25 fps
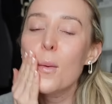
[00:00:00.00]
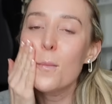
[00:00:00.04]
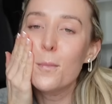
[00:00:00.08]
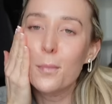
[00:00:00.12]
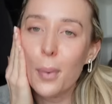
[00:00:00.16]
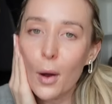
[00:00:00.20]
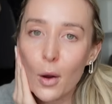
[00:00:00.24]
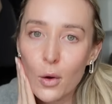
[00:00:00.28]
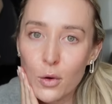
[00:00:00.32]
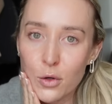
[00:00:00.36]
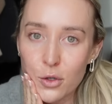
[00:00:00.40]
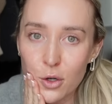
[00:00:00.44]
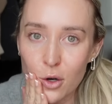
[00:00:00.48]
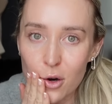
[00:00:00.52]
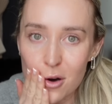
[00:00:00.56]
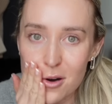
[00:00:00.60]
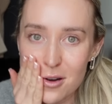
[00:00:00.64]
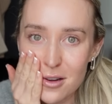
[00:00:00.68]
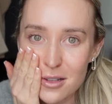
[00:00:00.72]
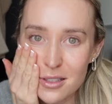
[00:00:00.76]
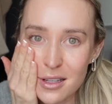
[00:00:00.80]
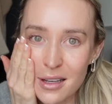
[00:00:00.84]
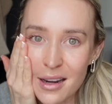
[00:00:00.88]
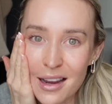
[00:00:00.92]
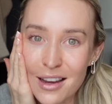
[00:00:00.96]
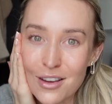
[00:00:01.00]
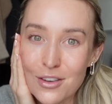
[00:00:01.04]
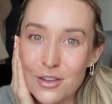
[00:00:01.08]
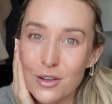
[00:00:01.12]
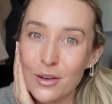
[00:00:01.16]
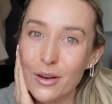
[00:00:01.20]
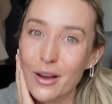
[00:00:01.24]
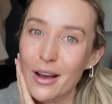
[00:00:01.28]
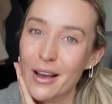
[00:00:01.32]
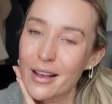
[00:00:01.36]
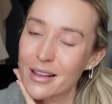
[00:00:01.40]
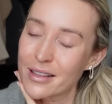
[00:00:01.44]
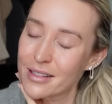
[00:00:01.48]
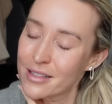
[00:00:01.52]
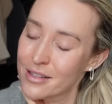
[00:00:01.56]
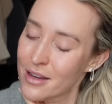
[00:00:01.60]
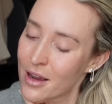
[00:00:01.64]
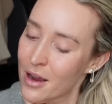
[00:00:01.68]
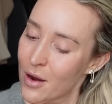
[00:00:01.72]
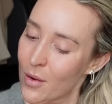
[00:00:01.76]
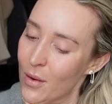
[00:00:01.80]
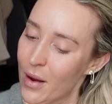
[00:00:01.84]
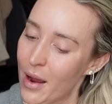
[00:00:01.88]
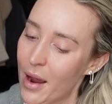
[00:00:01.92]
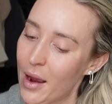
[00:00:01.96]
Botox. And as you guys
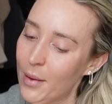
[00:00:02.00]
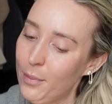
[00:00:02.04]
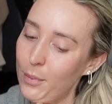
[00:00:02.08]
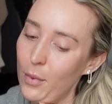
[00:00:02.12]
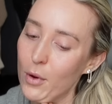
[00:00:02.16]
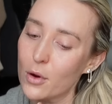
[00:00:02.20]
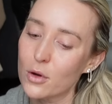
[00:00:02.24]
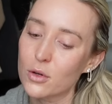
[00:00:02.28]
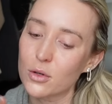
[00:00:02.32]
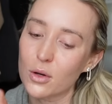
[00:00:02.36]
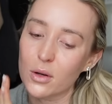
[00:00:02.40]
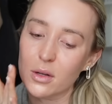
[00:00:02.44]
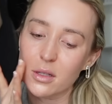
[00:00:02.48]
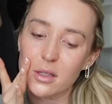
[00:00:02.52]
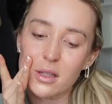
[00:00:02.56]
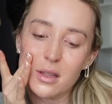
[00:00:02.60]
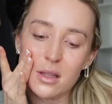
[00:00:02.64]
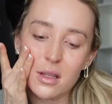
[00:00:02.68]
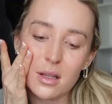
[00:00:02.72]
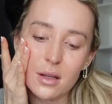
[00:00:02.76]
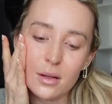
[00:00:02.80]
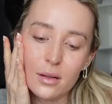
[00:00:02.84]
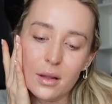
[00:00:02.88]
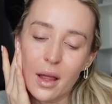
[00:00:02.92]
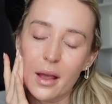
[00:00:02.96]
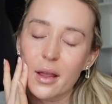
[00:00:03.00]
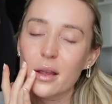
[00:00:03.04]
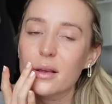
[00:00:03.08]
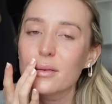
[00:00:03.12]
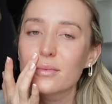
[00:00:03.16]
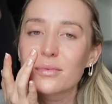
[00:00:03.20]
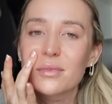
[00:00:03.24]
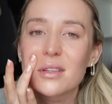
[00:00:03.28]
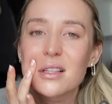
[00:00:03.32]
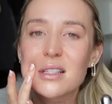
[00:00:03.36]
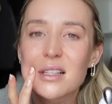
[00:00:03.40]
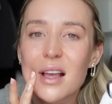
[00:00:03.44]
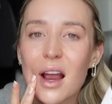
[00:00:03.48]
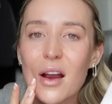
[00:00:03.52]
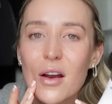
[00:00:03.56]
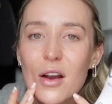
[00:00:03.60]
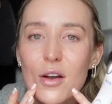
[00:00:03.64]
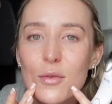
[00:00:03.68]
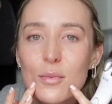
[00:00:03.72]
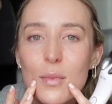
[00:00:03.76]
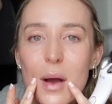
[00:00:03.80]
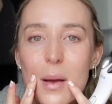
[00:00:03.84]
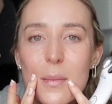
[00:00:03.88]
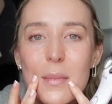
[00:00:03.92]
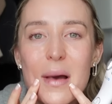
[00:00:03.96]
know, I had Botox in this area
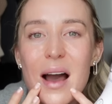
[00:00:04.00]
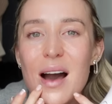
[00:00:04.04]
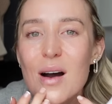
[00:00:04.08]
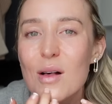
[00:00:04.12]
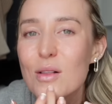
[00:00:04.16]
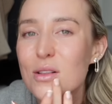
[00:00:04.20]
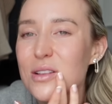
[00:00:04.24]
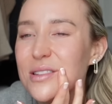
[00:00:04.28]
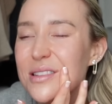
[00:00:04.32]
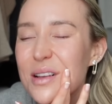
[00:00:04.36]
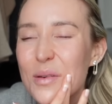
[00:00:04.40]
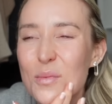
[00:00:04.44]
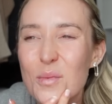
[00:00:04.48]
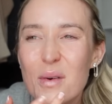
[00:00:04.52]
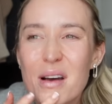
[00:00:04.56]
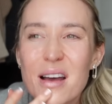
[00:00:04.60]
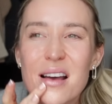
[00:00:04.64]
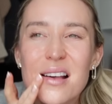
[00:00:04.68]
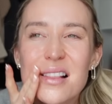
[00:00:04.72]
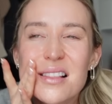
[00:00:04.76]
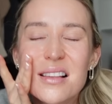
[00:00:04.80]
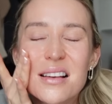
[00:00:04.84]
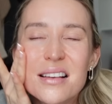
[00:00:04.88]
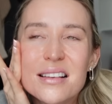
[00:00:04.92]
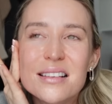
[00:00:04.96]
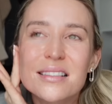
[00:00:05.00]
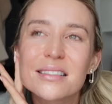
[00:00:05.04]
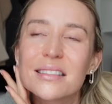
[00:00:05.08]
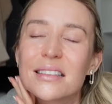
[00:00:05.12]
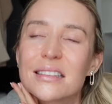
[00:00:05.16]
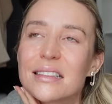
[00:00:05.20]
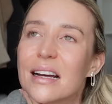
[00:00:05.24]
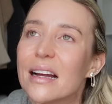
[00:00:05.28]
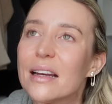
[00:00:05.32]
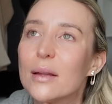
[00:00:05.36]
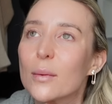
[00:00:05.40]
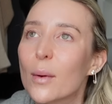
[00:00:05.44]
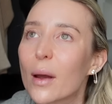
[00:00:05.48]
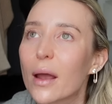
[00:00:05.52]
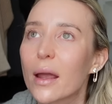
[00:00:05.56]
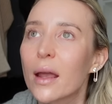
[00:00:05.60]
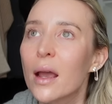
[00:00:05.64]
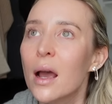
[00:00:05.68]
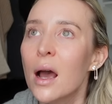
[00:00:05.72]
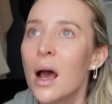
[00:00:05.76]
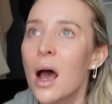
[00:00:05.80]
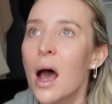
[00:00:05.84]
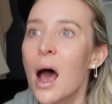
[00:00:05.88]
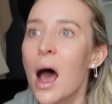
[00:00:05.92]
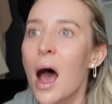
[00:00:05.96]
of my mouth somewhere,
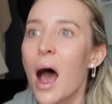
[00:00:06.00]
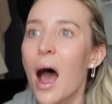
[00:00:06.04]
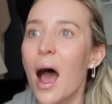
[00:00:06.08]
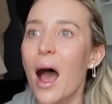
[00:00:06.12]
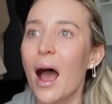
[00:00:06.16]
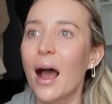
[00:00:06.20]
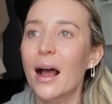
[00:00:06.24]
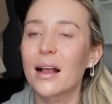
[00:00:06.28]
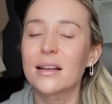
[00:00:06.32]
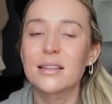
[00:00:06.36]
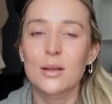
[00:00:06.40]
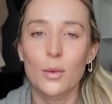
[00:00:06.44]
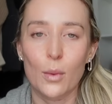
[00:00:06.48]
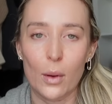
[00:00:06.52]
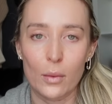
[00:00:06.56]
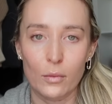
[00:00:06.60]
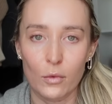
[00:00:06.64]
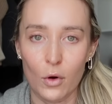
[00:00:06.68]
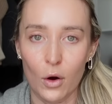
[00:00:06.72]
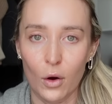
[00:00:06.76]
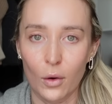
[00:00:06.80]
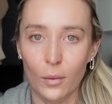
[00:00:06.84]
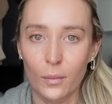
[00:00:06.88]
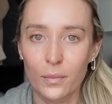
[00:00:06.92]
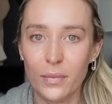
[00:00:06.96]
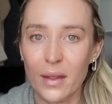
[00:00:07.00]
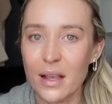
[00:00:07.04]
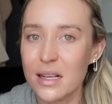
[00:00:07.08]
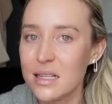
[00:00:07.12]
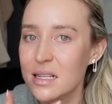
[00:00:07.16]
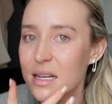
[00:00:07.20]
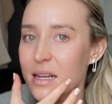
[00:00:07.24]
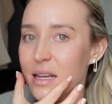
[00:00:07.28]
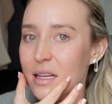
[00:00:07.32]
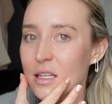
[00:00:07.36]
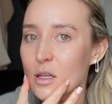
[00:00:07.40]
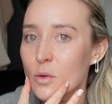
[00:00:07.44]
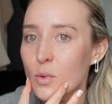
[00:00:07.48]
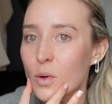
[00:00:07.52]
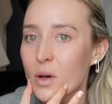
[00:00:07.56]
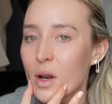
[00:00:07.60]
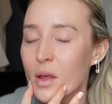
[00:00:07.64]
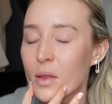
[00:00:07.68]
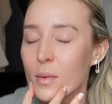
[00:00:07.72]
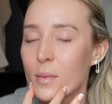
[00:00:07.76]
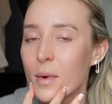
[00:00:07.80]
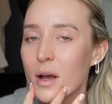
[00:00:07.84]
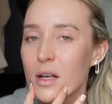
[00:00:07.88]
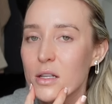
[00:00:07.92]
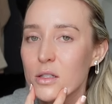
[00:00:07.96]
and it went wrong. It's leaked into
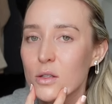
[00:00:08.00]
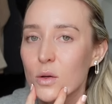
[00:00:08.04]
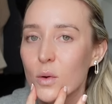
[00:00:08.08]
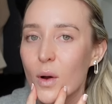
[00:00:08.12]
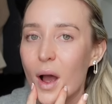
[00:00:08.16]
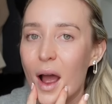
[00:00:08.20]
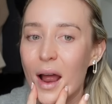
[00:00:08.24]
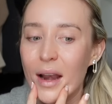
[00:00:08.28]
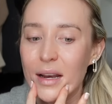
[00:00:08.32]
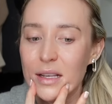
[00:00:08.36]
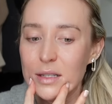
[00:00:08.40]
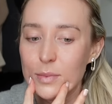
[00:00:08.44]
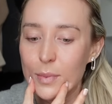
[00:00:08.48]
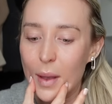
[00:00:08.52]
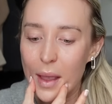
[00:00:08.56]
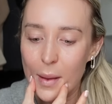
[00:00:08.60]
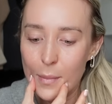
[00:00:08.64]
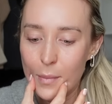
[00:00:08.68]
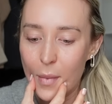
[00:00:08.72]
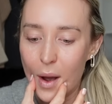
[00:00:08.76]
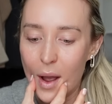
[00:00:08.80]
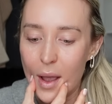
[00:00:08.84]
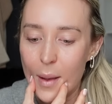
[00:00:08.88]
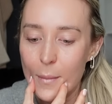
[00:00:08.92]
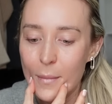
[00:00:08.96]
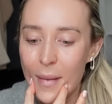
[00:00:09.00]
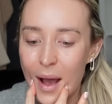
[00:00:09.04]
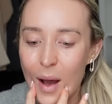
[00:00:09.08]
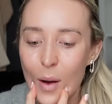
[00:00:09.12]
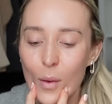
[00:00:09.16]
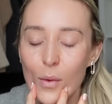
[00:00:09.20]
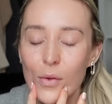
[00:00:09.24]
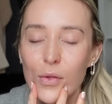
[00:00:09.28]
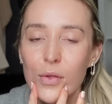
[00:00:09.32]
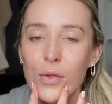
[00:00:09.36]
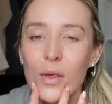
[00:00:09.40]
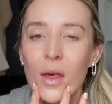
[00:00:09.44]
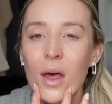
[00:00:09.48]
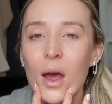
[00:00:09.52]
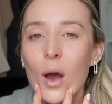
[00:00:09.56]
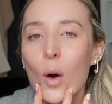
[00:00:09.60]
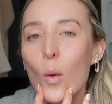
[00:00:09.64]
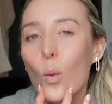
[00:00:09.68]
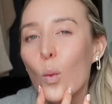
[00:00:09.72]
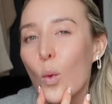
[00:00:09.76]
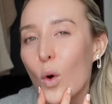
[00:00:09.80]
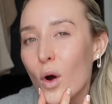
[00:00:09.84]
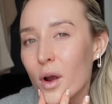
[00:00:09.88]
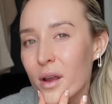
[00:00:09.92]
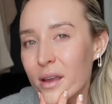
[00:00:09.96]
another muscle and it's made my mouth
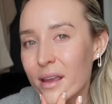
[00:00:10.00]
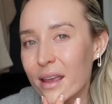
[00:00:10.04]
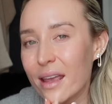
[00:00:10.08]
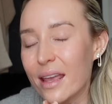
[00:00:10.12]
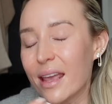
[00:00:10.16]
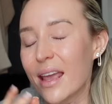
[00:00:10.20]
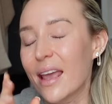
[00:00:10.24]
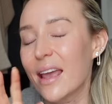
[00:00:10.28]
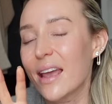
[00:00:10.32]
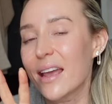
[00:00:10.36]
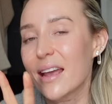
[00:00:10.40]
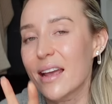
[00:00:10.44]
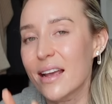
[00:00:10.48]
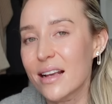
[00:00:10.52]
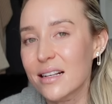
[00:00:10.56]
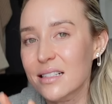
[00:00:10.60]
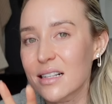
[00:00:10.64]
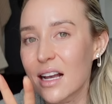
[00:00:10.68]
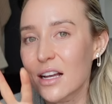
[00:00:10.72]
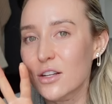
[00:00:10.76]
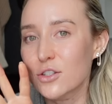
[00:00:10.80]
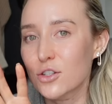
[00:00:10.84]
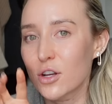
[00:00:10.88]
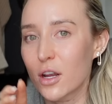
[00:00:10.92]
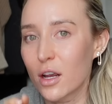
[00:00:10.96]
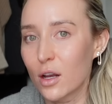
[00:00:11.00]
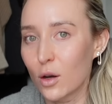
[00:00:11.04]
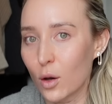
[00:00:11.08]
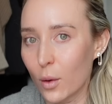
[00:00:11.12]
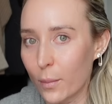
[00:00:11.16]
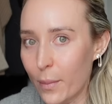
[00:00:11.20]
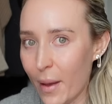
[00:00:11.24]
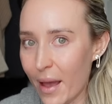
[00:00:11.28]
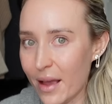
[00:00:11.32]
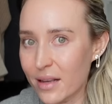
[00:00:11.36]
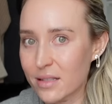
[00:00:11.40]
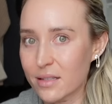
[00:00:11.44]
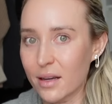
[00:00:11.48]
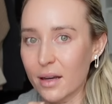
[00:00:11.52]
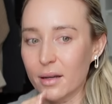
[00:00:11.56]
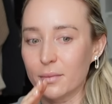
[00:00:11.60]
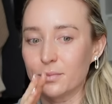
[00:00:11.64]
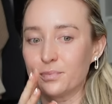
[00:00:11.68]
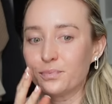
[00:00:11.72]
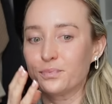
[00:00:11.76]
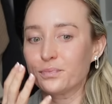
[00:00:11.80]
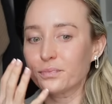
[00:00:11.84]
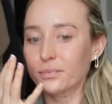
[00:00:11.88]
wonky. It is actually a lot better.